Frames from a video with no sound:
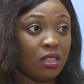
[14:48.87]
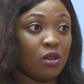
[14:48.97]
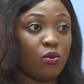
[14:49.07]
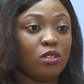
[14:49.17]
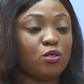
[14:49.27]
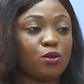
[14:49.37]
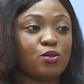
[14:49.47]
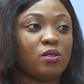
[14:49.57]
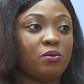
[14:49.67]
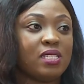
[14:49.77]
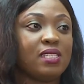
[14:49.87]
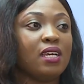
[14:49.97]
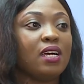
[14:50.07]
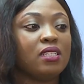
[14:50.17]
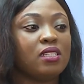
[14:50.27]
That when you talk to the person
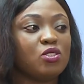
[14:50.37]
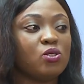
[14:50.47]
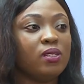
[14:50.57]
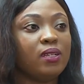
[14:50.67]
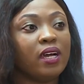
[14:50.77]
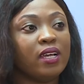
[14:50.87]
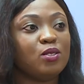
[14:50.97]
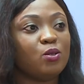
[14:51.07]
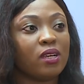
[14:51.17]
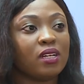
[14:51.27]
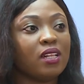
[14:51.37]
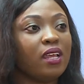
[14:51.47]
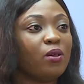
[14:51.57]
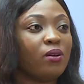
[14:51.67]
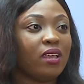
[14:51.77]
can literally guide you and
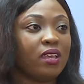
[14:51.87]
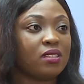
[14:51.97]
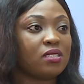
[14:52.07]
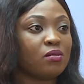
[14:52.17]
clear your head,